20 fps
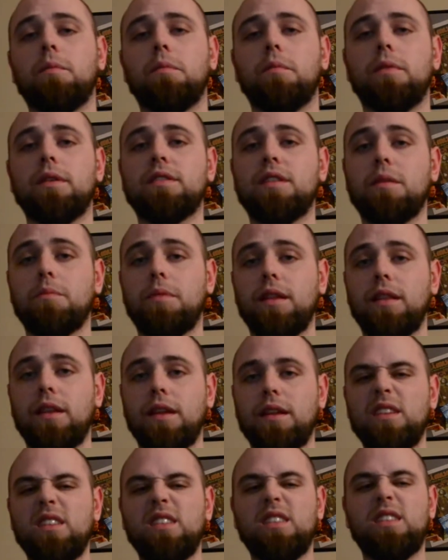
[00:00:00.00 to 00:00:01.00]
It's something
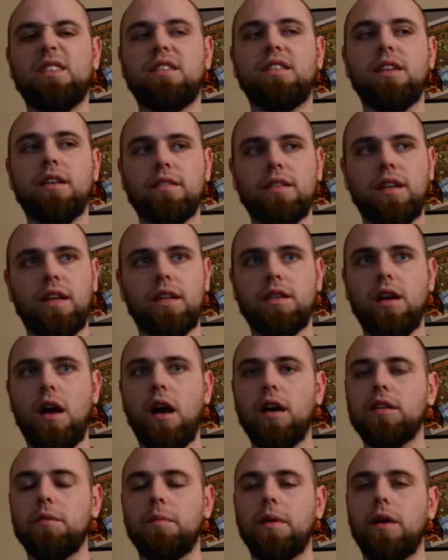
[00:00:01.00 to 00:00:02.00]
that doesn't get
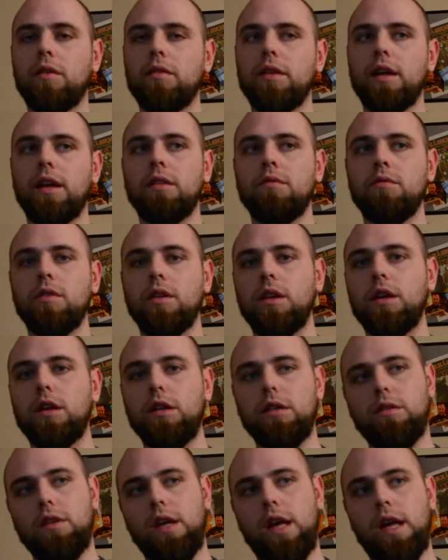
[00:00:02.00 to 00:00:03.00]
talked about, and
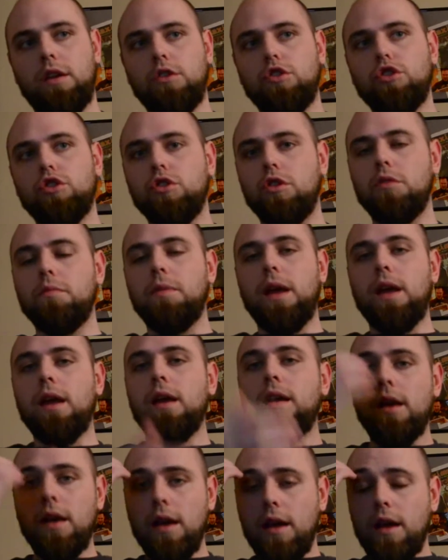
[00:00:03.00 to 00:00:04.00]
really it should be. It
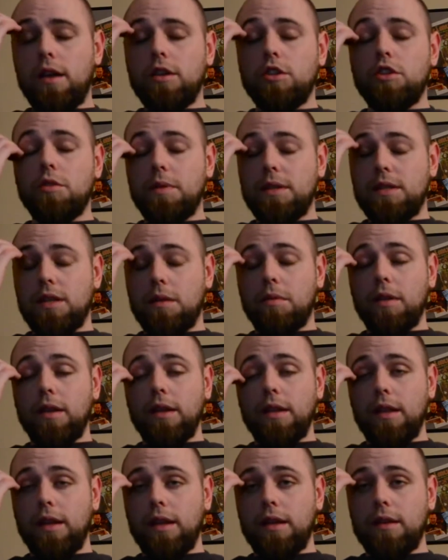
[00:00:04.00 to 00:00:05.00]
should be
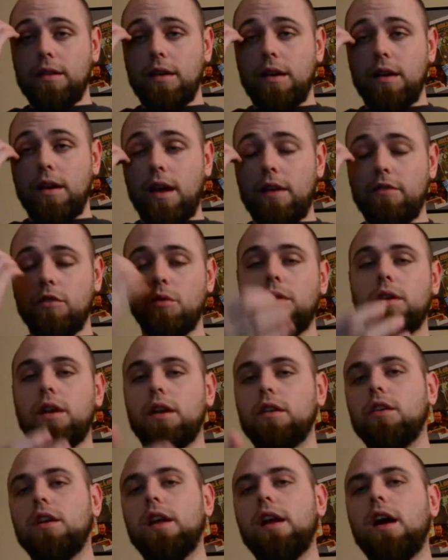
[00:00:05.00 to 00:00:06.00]
something that
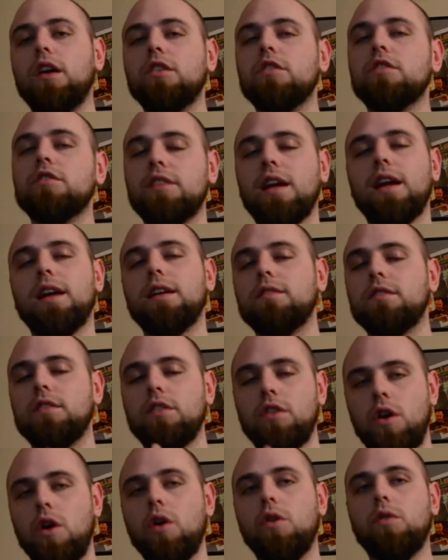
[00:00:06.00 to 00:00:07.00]
everyone understands
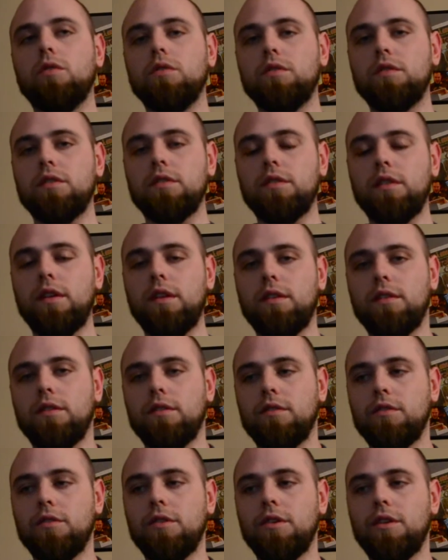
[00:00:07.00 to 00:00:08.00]
and knows
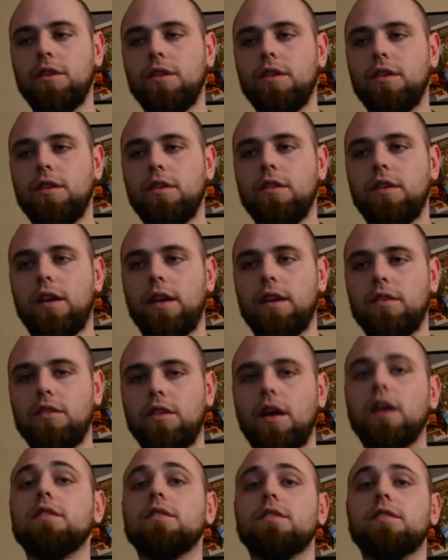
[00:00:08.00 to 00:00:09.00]
and
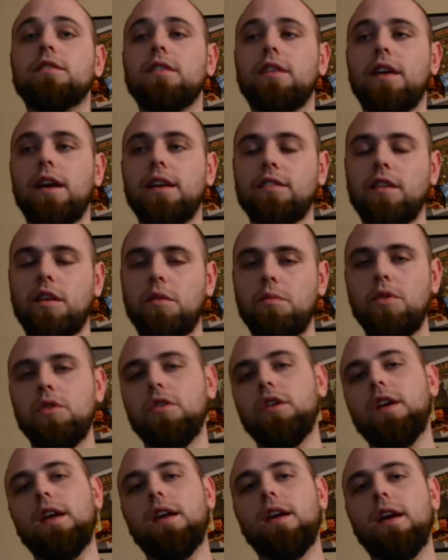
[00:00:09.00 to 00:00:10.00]
does as a
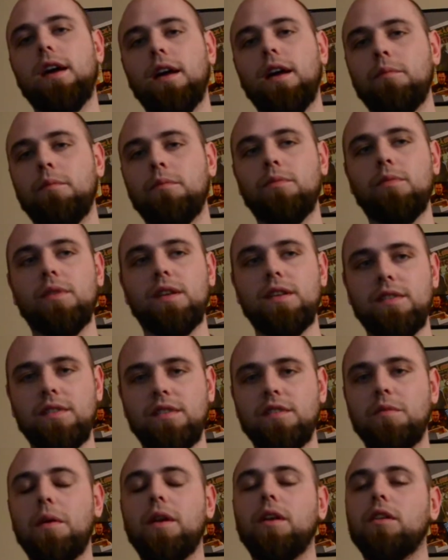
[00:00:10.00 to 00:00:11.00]
community. This is
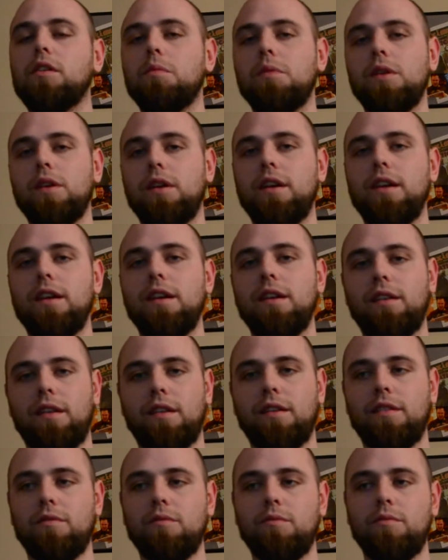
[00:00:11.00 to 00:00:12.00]
a metal community,
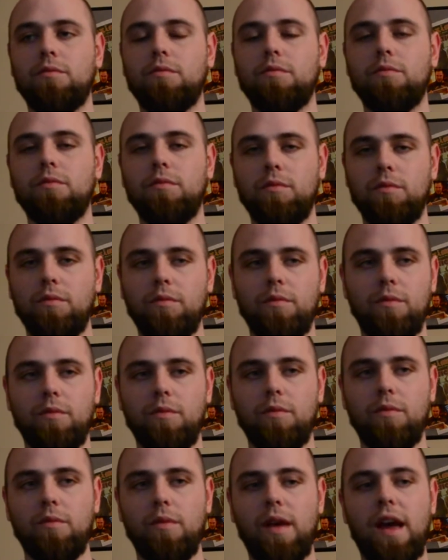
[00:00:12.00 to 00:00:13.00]
and
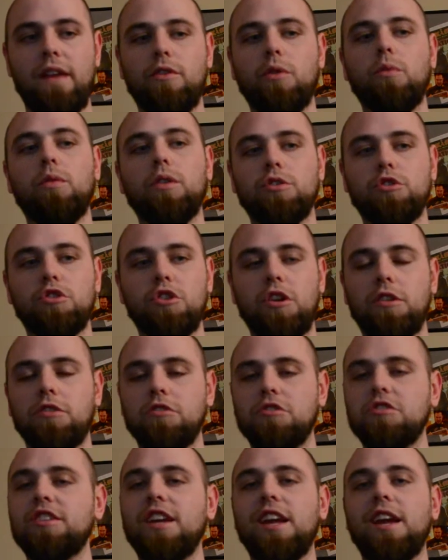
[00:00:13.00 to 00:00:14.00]
everyone should
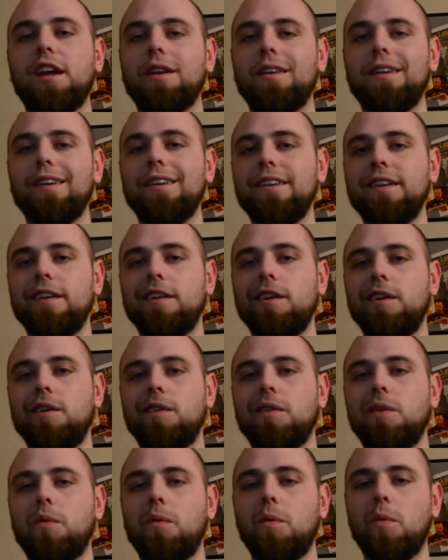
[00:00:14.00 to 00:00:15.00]
understand
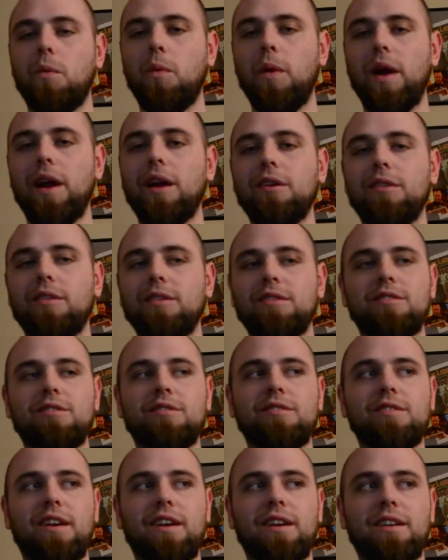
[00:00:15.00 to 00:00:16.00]
where
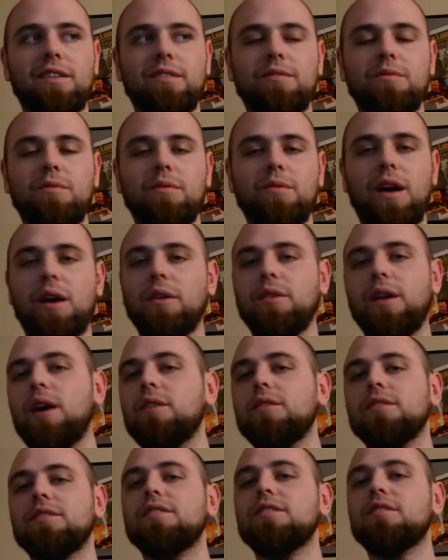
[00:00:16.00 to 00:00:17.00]
this how
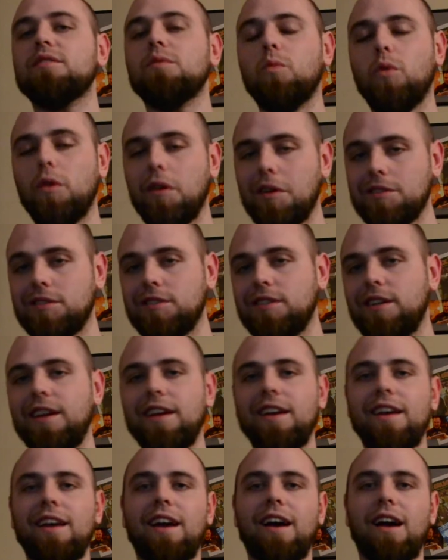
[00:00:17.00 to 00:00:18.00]
the system works,
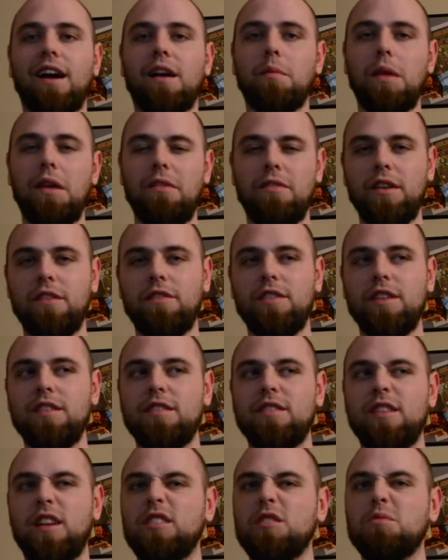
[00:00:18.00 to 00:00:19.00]
even if it is
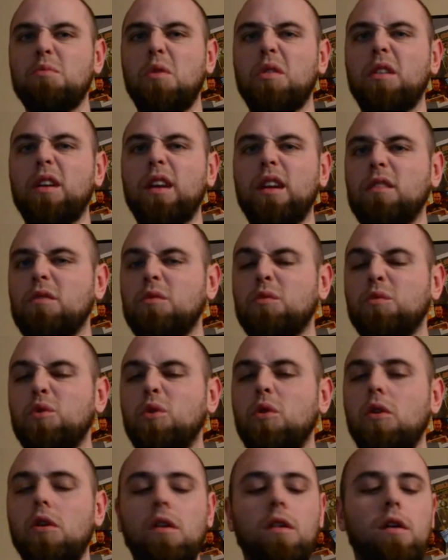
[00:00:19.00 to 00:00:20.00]
an unspoken
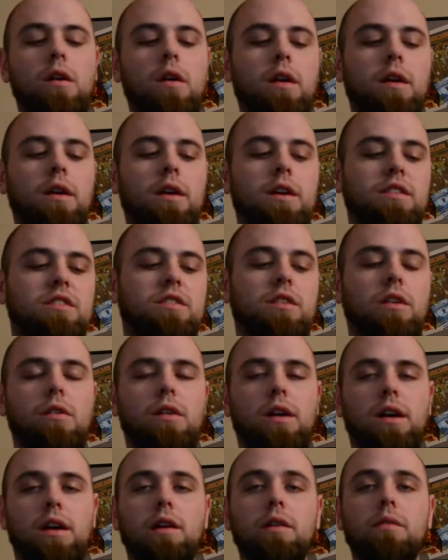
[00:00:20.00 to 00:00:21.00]
rule.
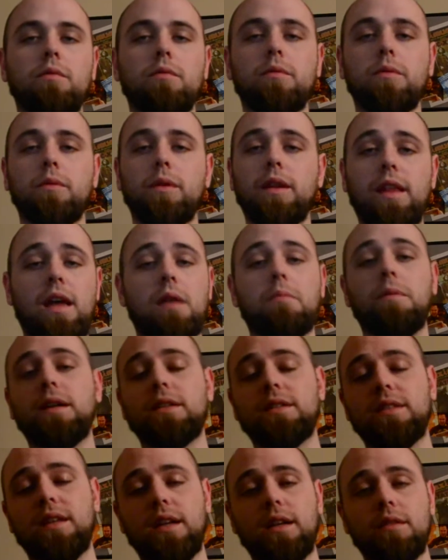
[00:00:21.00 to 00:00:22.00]
So with that being
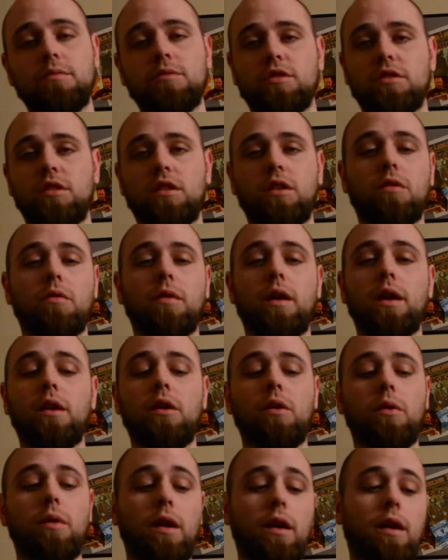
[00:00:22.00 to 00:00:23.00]
said, I'm just going to go right
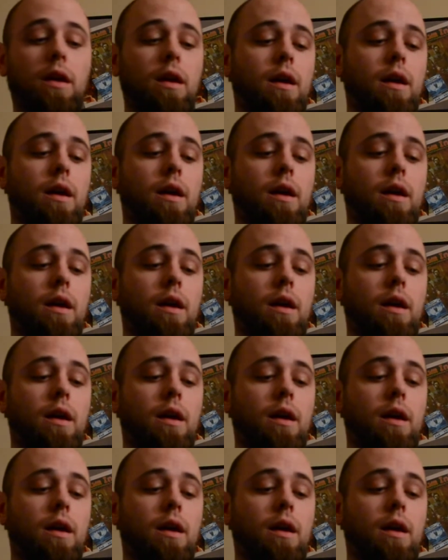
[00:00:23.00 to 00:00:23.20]
into it.